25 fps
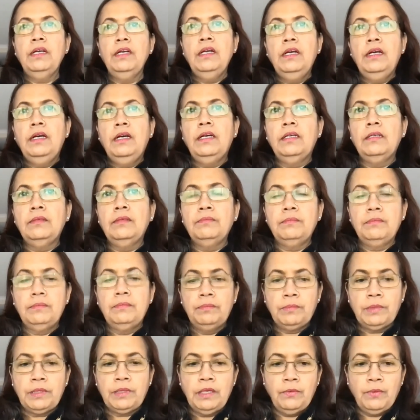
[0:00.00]

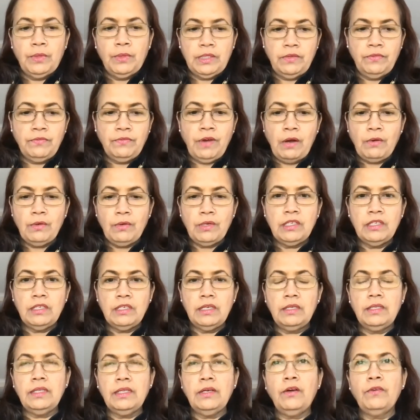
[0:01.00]
was a
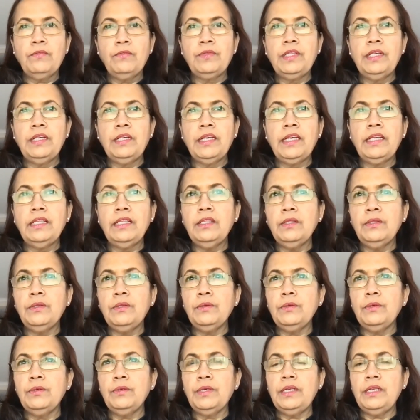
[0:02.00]
founder of the
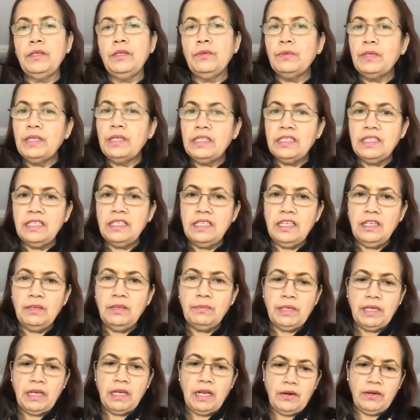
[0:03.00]
Hindu University in
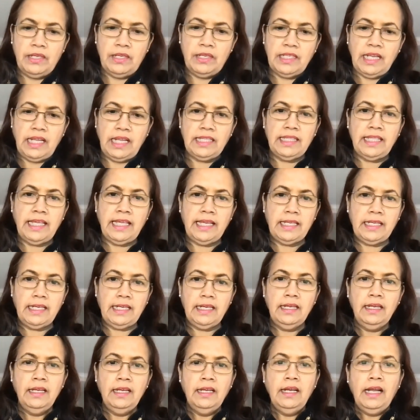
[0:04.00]
Benares, I think,
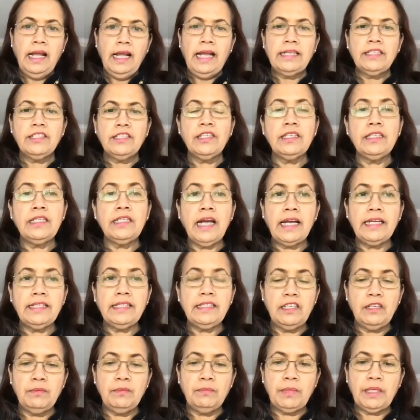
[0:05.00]
and she died
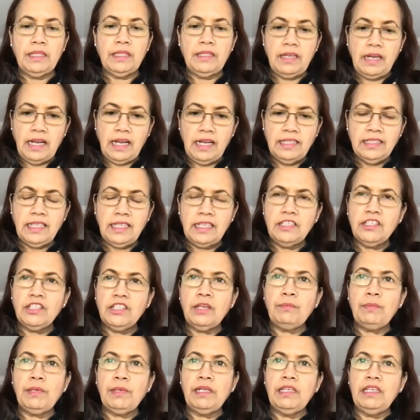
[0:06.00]
in Madras, and she
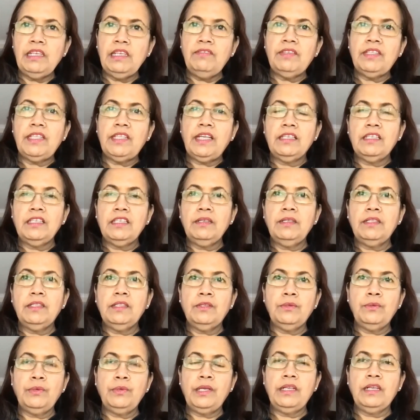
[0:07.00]
believed that
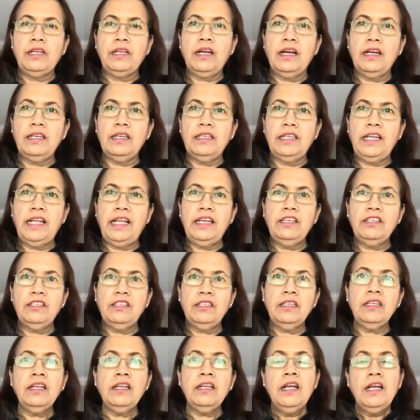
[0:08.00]
through
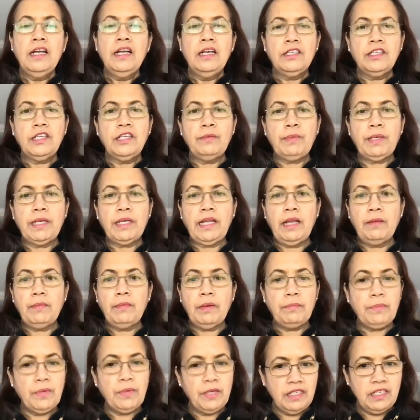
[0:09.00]
incarnation she became a
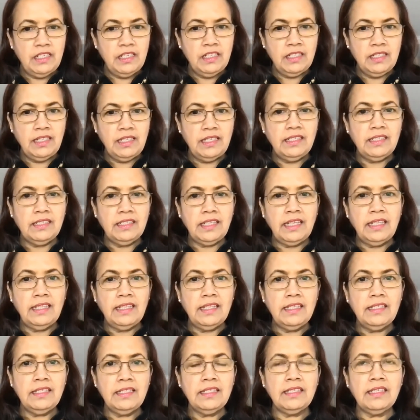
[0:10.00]
British in
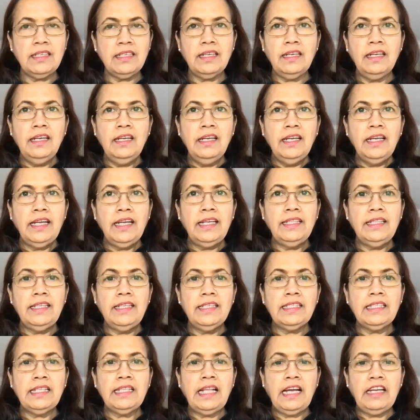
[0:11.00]
this
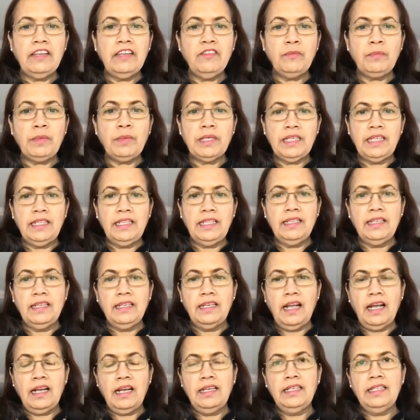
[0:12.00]
life, but in
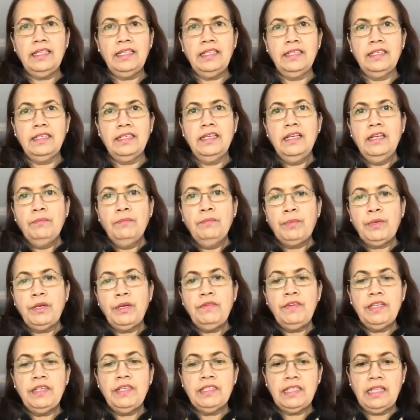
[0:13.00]
the
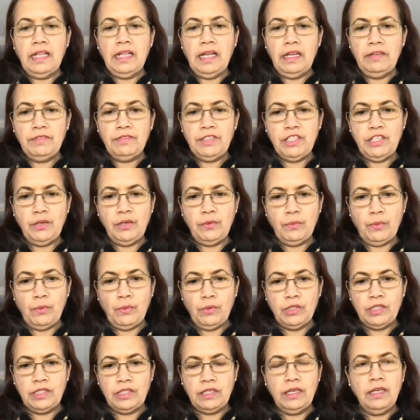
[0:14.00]
previous life she
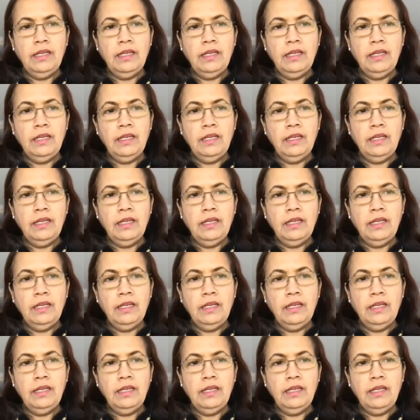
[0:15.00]
was